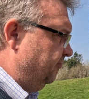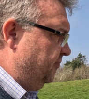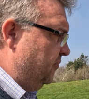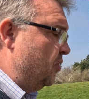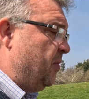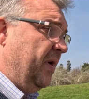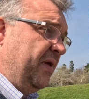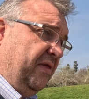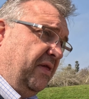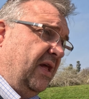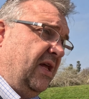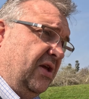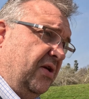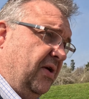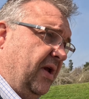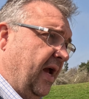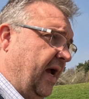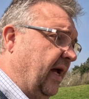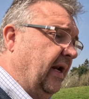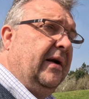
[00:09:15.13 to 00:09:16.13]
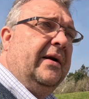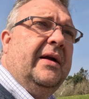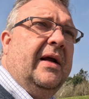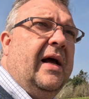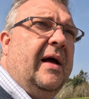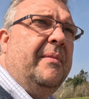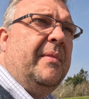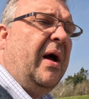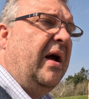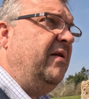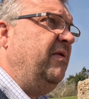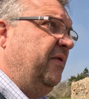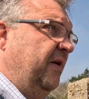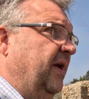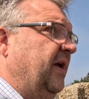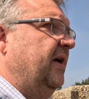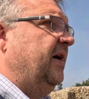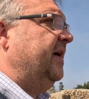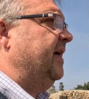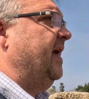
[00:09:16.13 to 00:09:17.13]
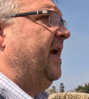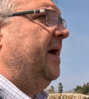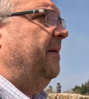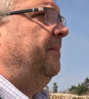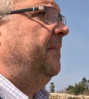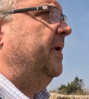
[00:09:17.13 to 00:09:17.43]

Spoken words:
You might think you can. I think I can,